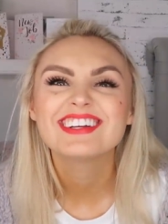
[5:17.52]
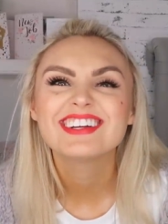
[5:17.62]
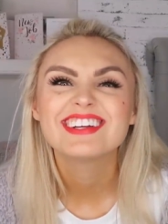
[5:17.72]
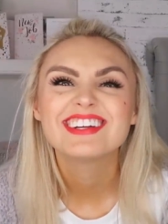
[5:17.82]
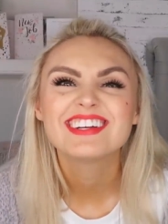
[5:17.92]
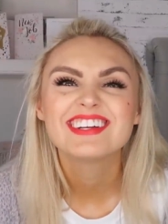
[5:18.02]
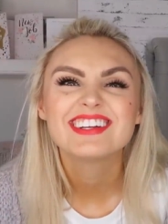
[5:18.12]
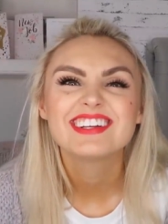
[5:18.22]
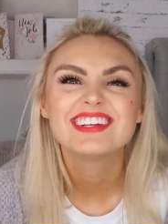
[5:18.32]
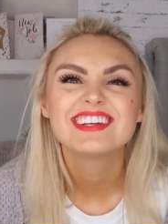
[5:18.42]
high
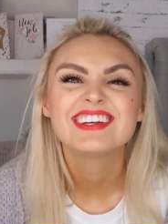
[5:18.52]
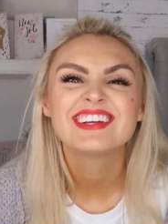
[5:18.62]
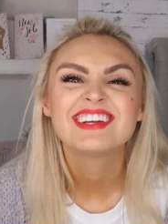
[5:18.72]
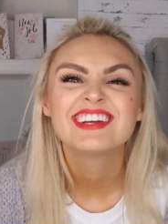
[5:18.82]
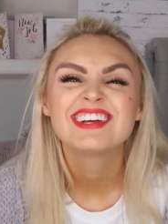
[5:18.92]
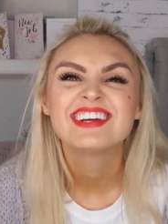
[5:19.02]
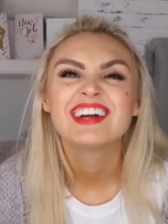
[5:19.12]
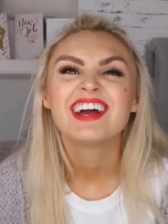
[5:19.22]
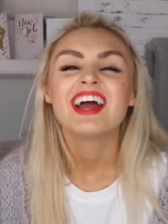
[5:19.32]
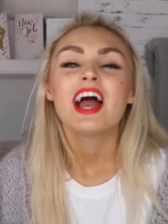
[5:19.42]
quality, that's what you
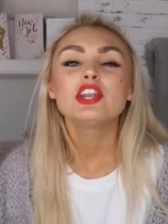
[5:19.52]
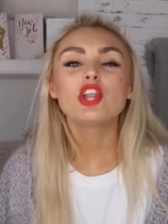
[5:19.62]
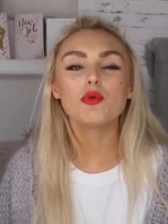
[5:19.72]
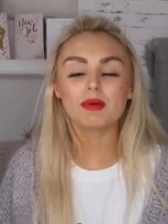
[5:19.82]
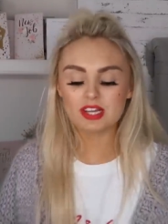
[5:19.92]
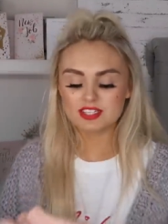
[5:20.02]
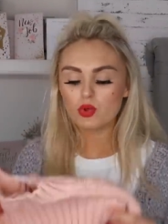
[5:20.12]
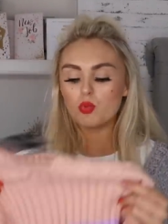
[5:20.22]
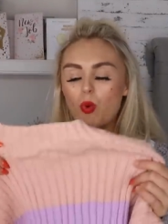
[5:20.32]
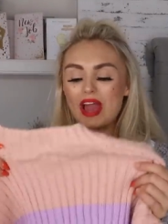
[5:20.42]
mean. No, because
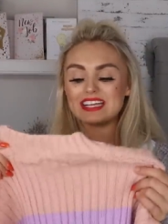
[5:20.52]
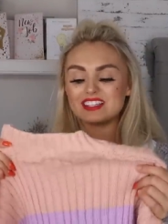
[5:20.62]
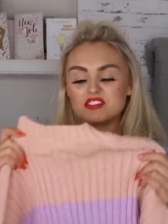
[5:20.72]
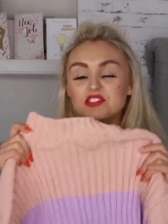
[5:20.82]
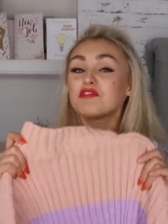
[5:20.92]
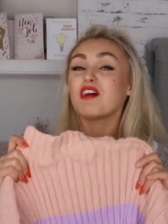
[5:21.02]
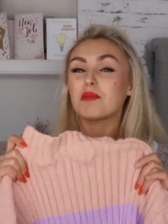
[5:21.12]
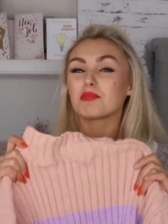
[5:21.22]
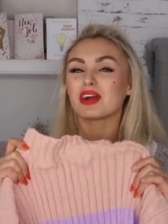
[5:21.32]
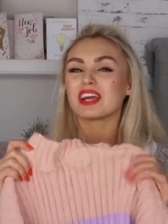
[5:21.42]
the weight of the
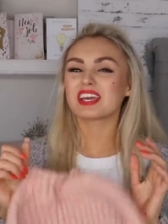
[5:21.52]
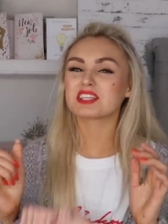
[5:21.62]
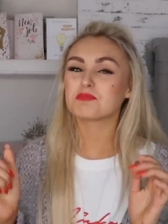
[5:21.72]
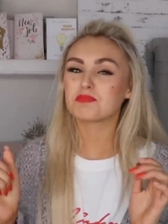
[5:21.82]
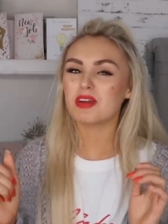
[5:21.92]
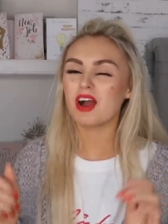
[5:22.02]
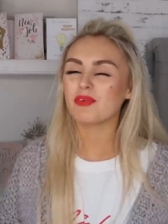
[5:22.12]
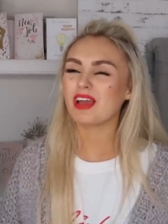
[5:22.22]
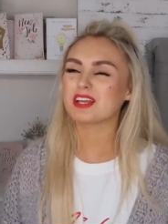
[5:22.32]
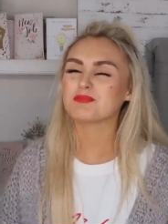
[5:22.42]
fabric is,
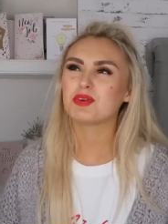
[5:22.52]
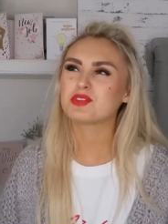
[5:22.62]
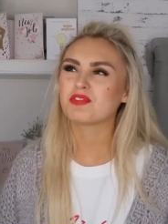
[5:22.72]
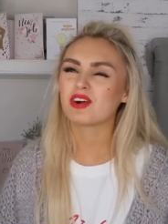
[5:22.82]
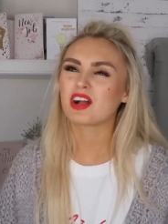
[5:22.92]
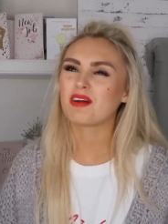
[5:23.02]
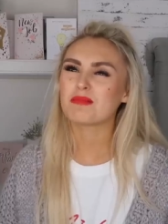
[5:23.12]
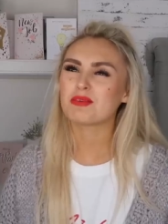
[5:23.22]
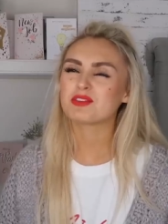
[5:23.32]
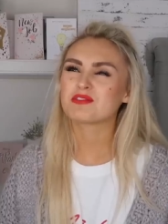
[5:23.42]
oh yeah, it's beautiful. It can't
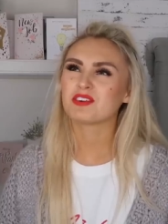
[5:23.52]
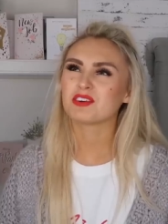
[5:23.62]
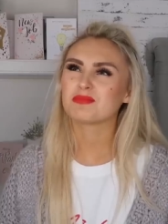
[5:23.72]
be beautiful